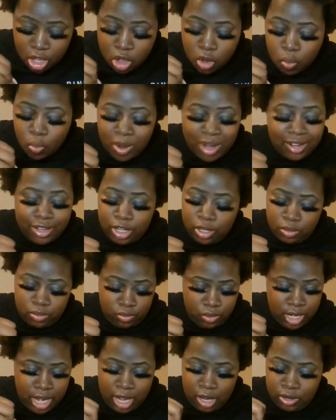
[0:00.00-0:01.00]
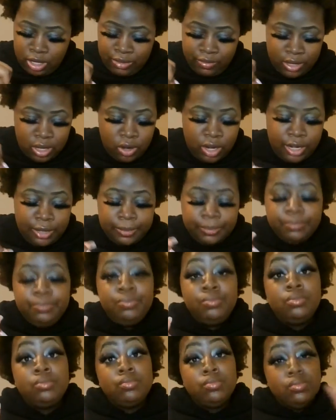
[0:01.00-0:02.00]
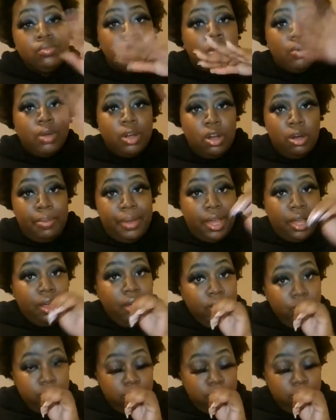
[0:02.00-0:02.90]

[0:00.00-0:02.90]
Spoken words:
Well, no, we're not gonna even go there. We'll go back.